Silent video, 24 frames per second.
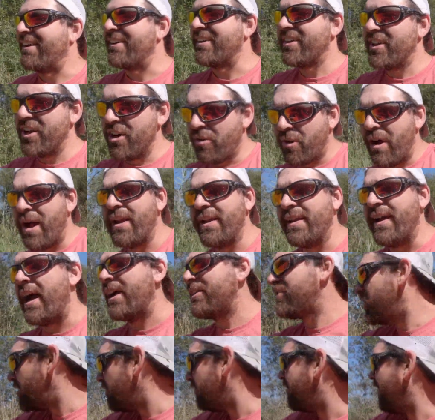you know what? I
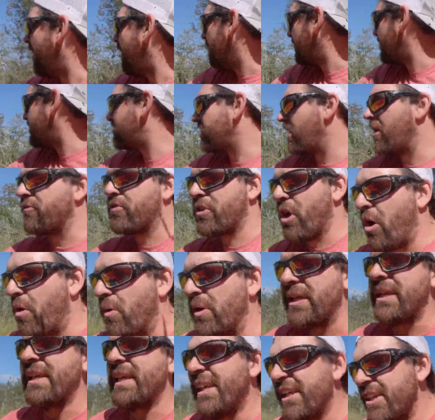do find myself
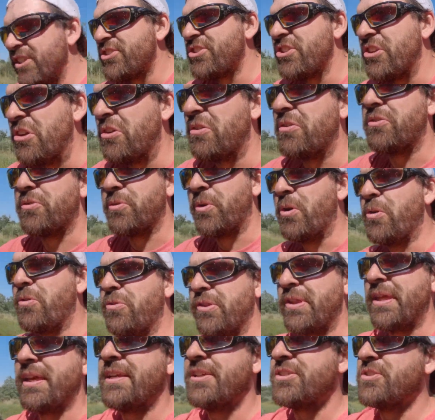going easier through
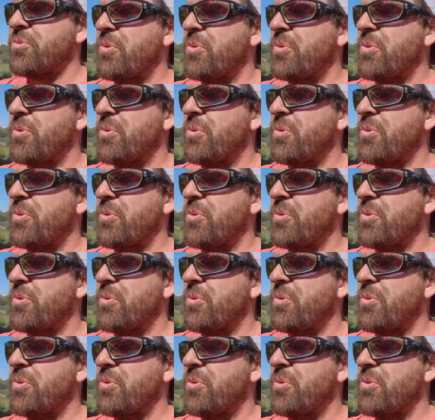things